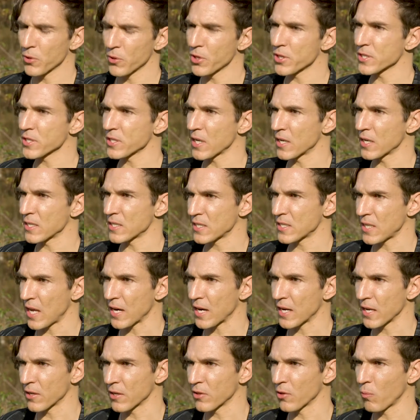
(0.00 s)
when the sun is
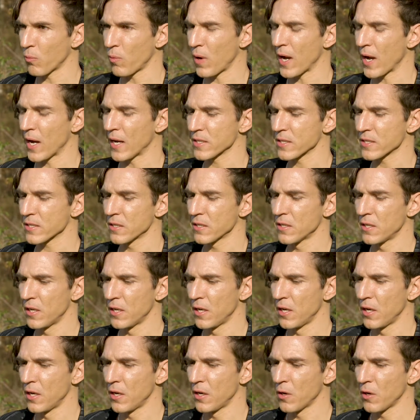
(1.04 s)
setting in the west,
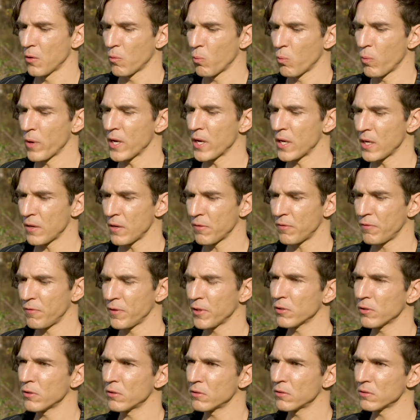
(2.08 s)
we
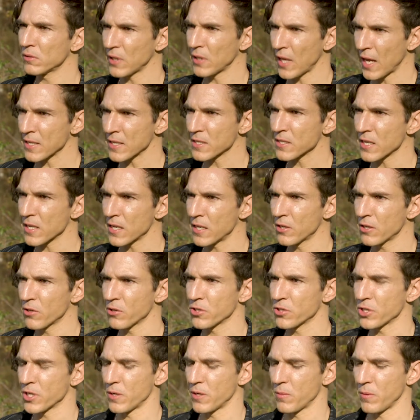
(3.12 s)
feel less
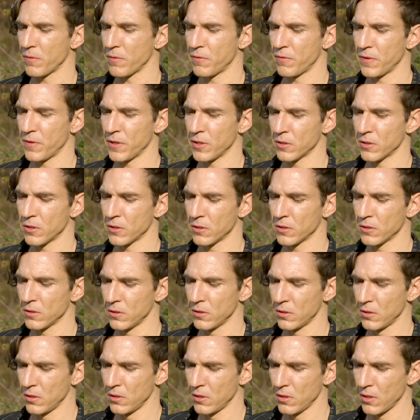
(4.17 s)
energy. We feel
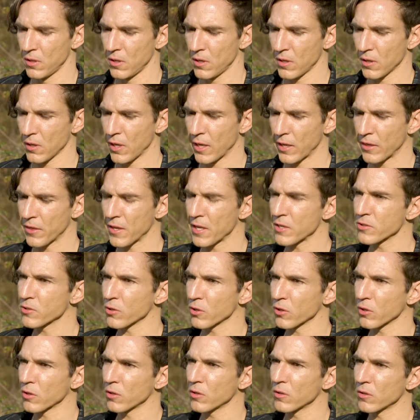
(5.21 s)
like things
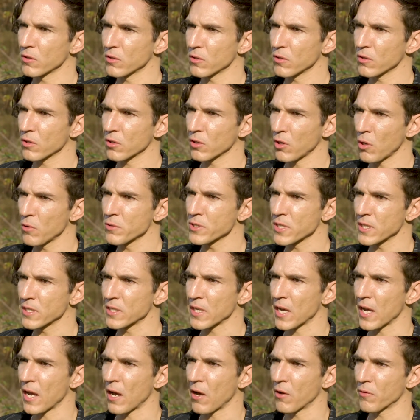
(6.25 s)
are closing
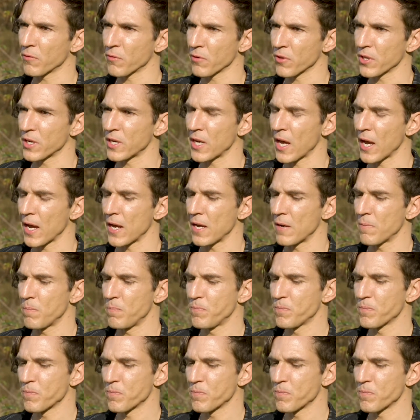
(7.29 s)
down for the night.